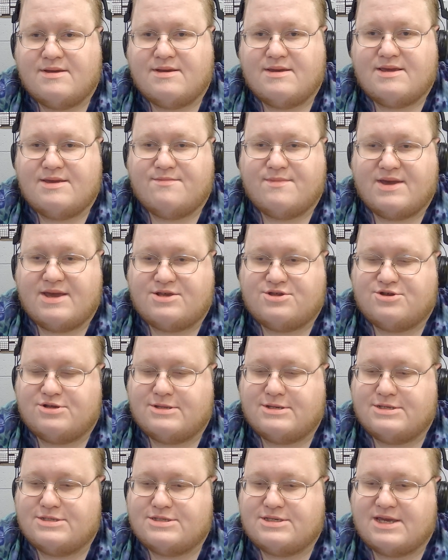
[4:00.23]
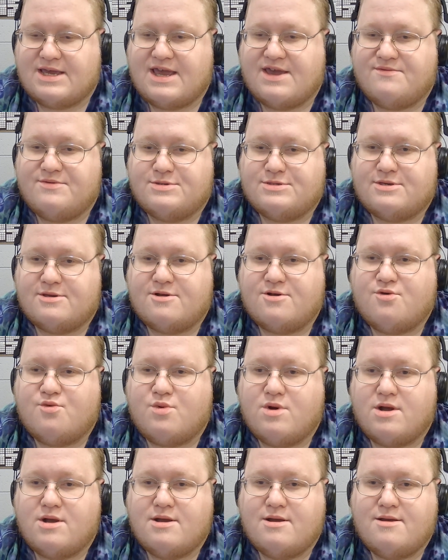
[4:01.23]
He made you listen to every single
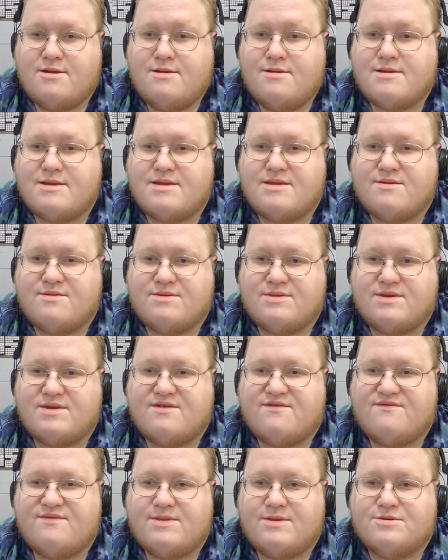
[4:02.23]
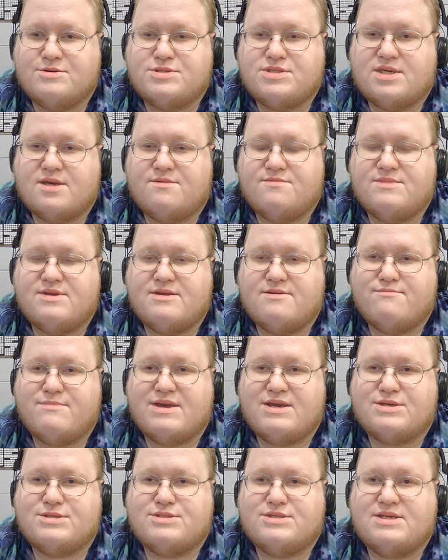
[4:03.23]
word, and even though some didn't
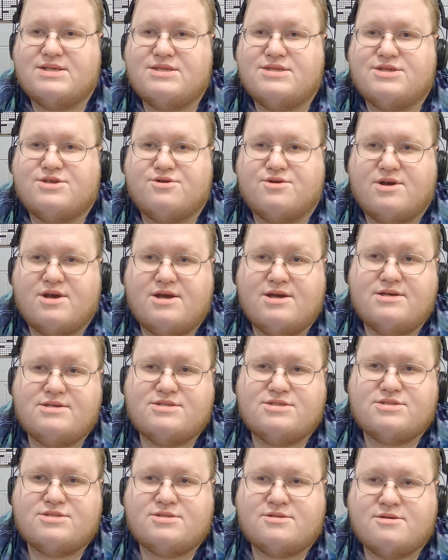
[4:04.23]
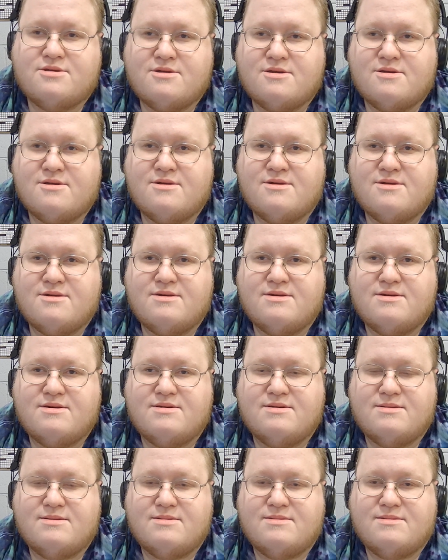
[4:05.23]
make sense to us,
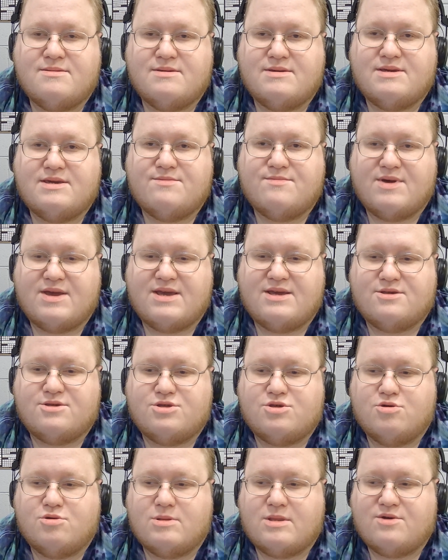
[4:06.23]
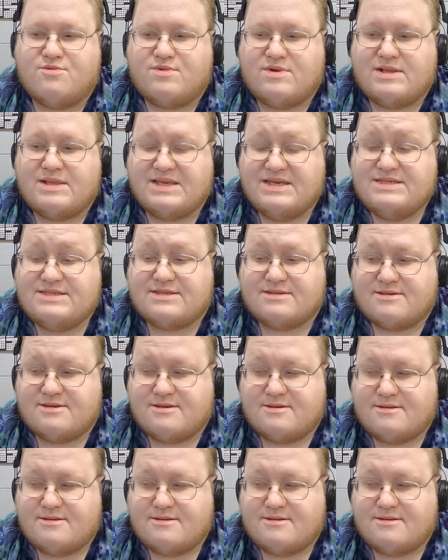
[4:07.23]
he made sure that we listened.